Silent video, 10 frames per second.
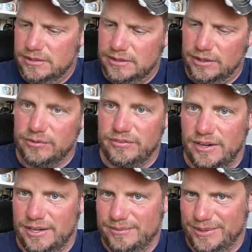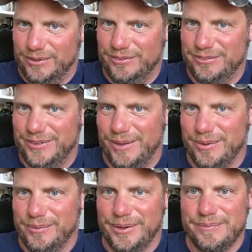Little fob, little fob, little
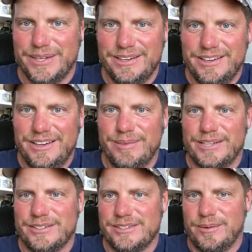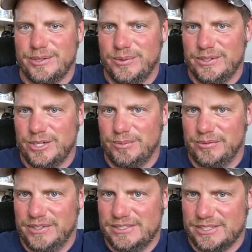one. I'm not just out of a twin turbo
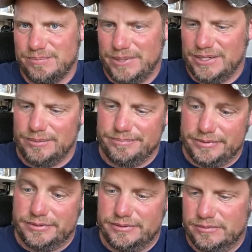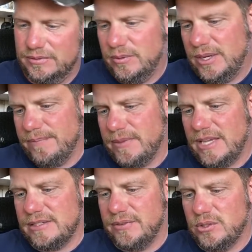V six pickup.
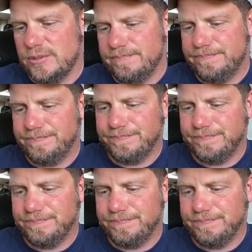Well, that's the future.